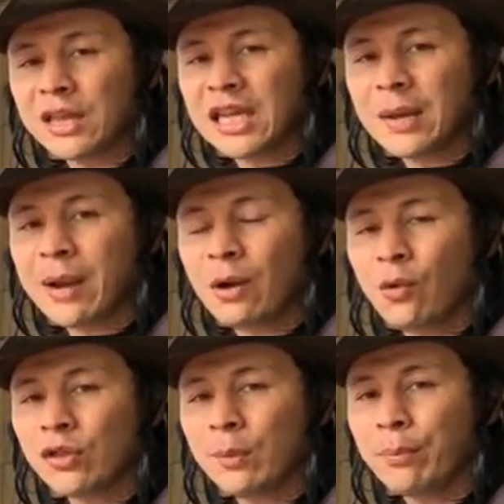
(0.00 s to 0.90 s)
Think about
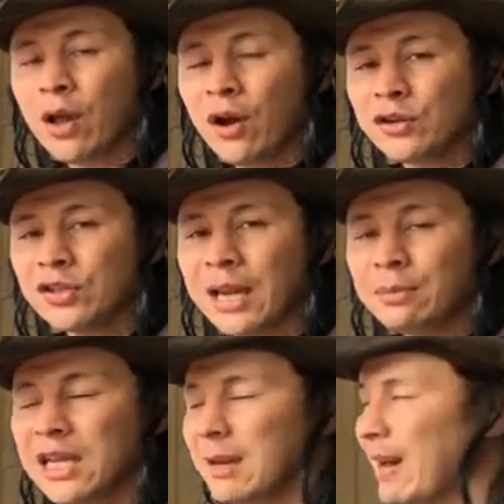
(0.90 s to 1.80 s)
what the block
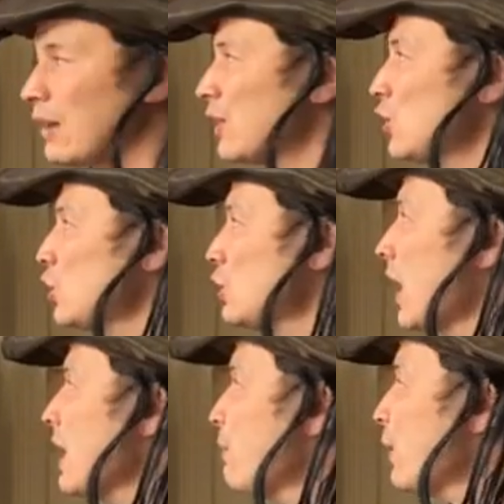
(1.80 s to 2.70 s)
shape, think about the
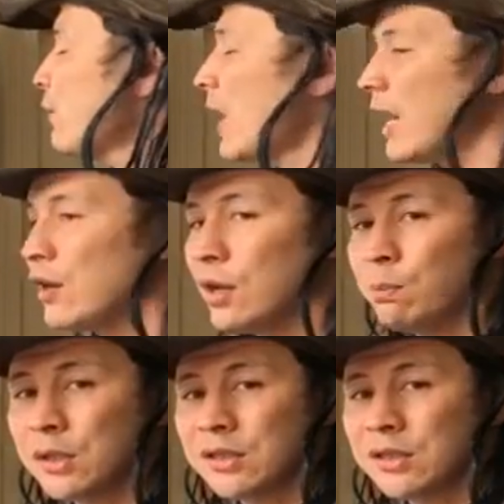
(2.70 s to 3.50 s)
shape of that number